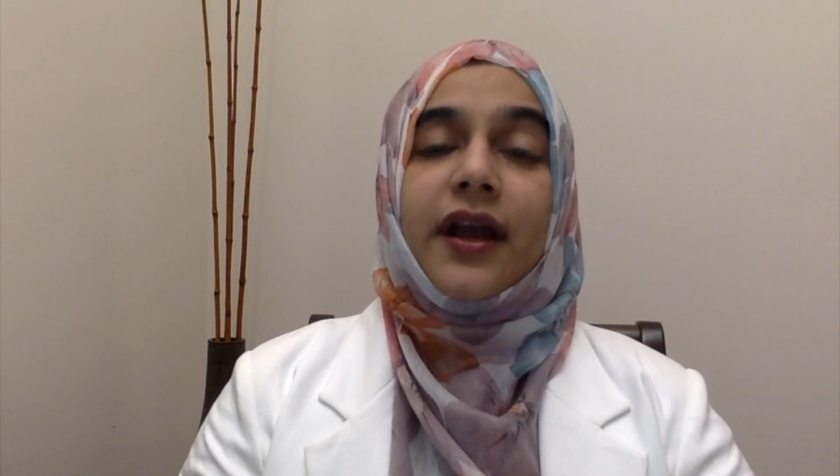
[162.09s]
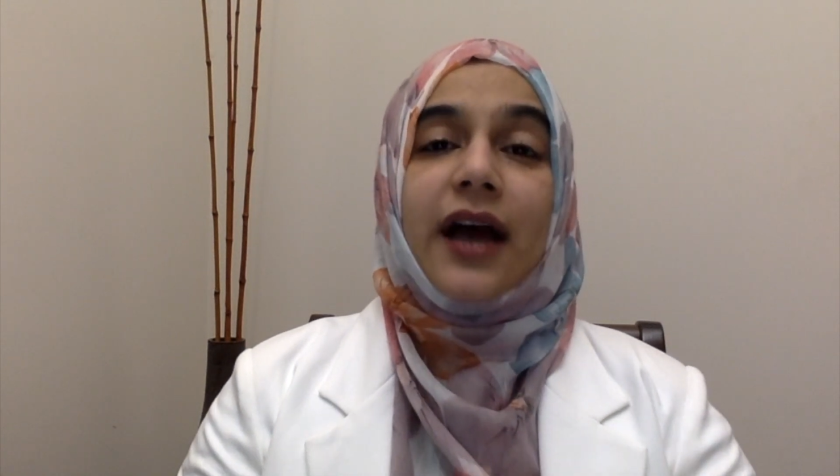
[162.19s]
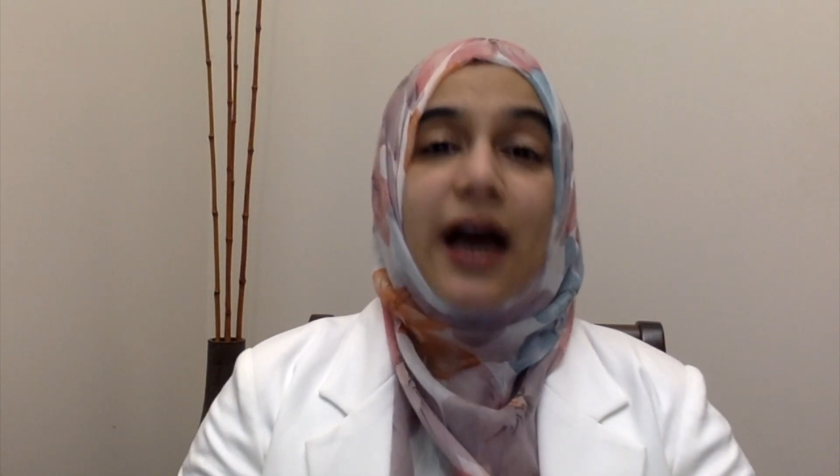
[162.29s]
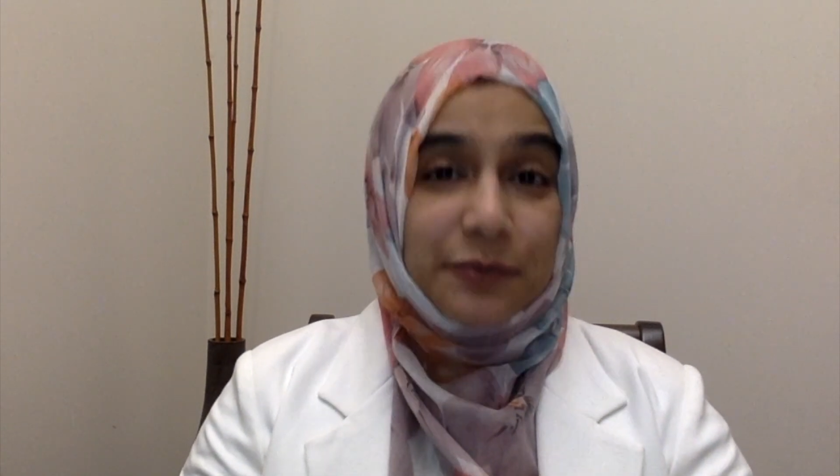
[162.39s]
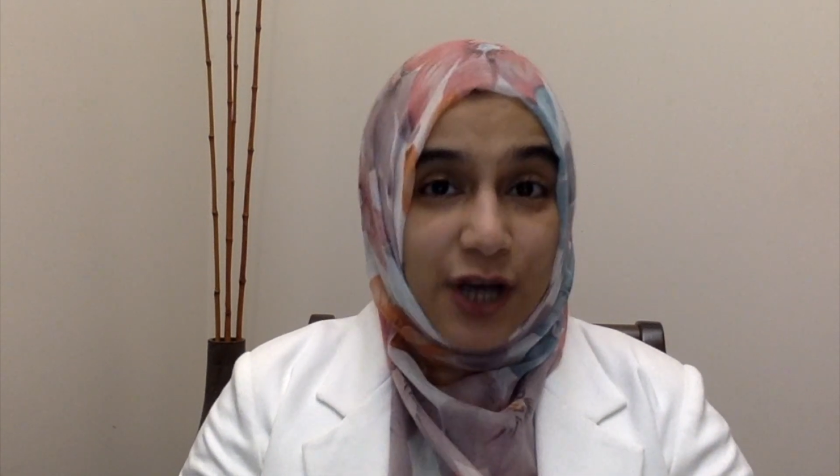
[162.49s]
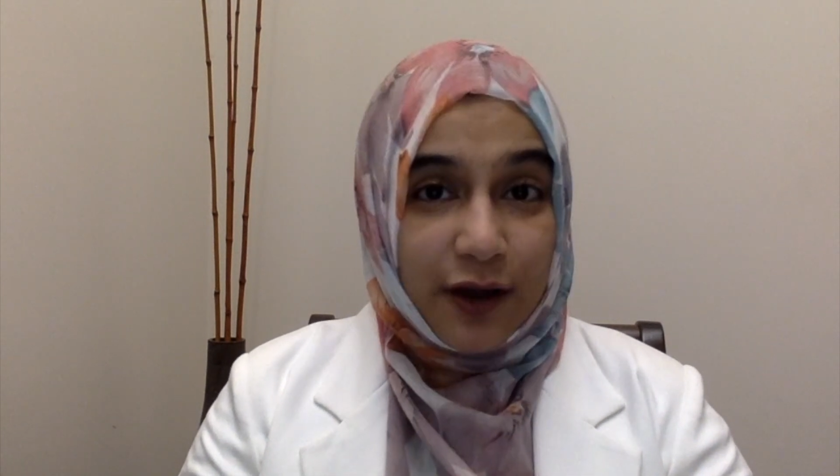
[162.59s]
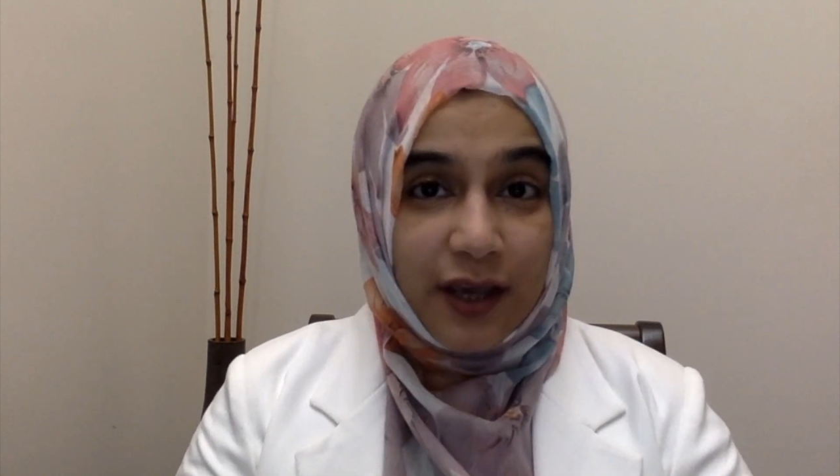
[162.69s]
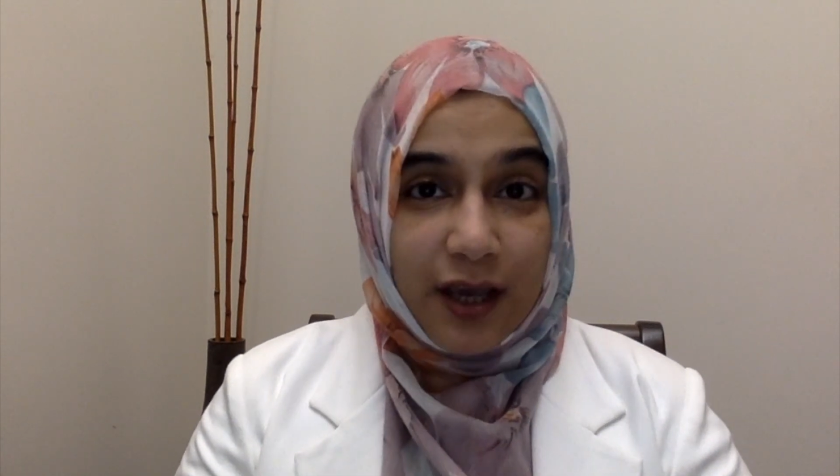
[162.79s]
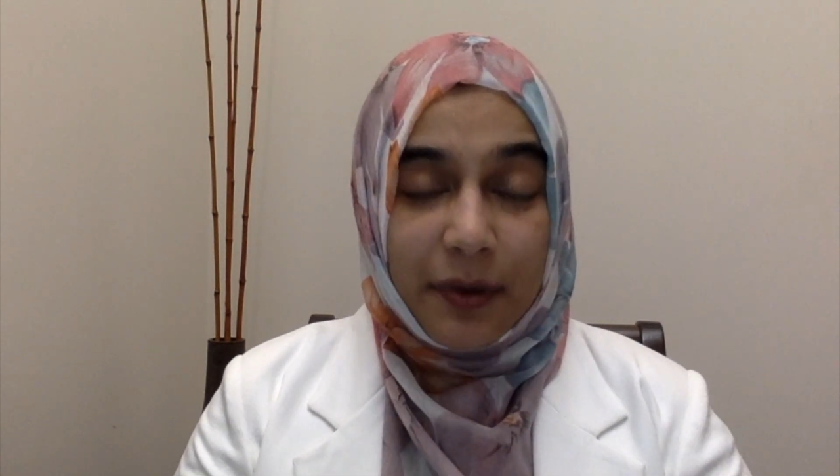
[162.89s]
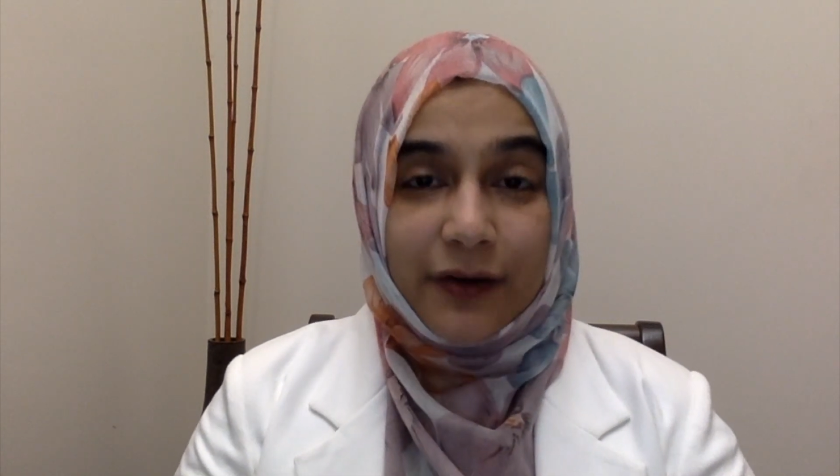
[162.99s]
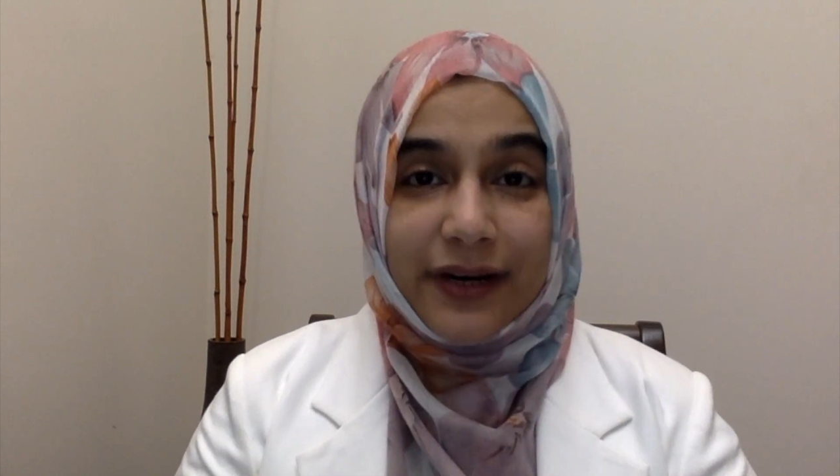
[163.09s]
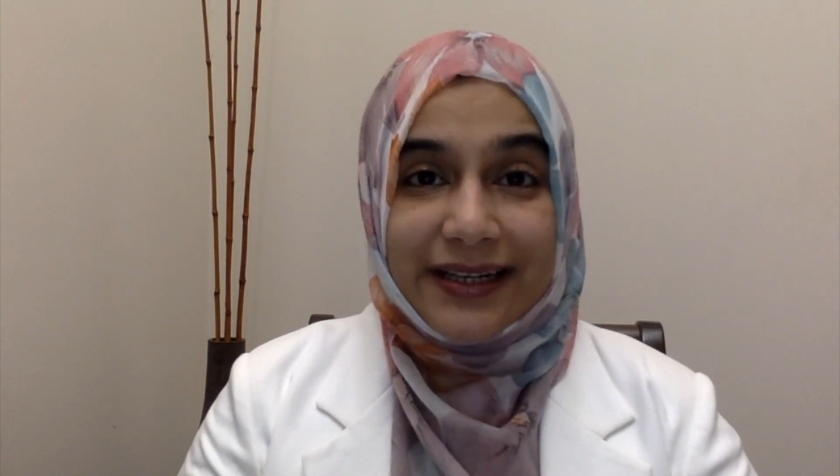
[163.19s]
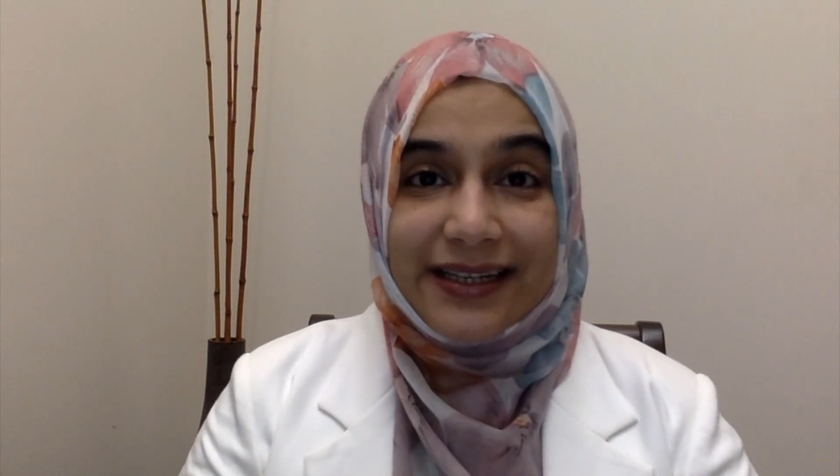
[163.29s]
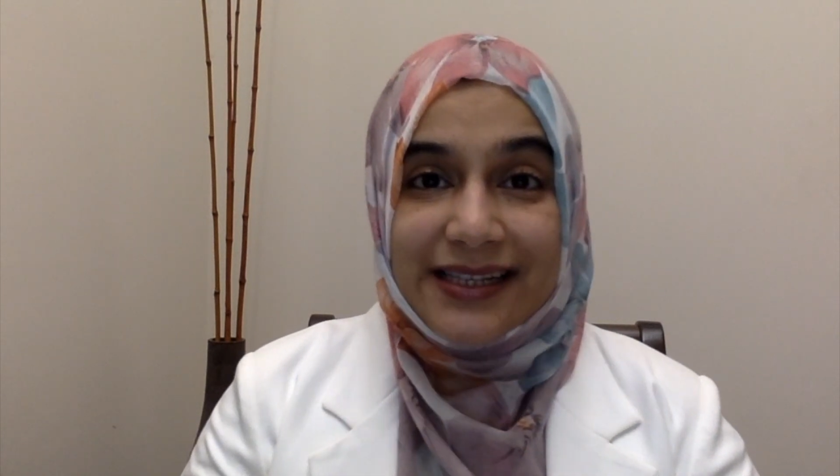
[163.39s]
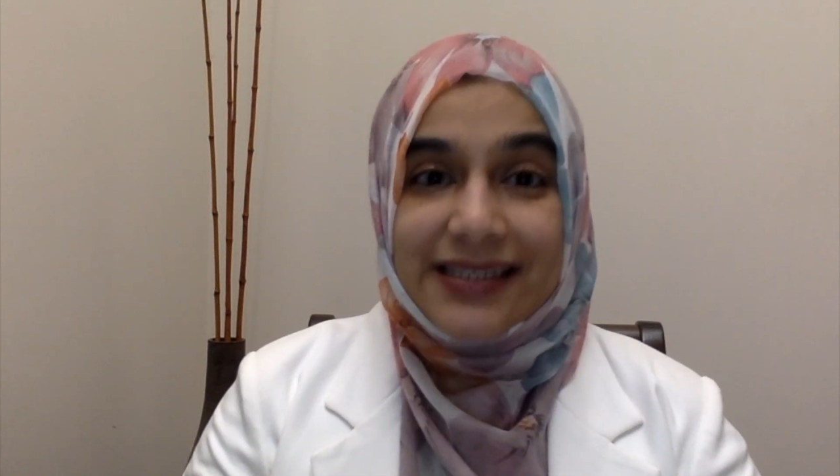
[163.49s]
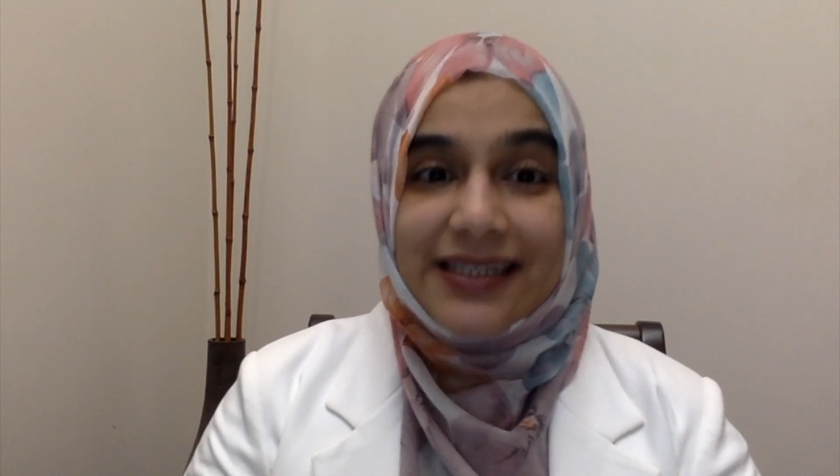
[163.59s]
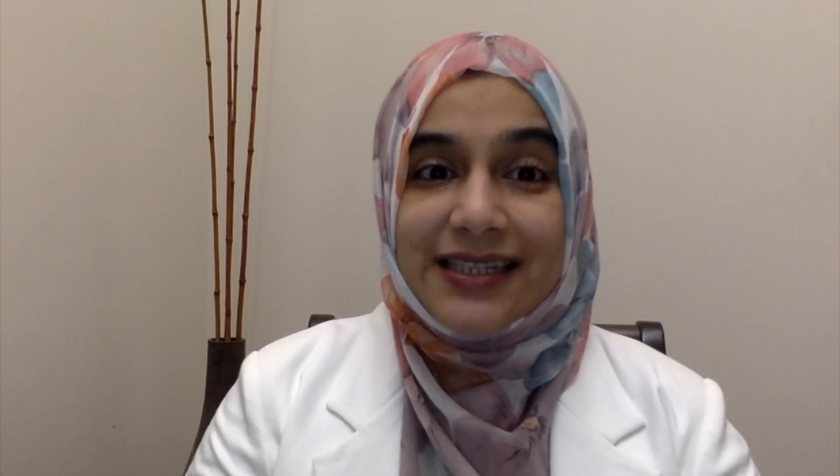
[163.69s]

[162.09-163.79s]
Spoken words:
I'm talking about at least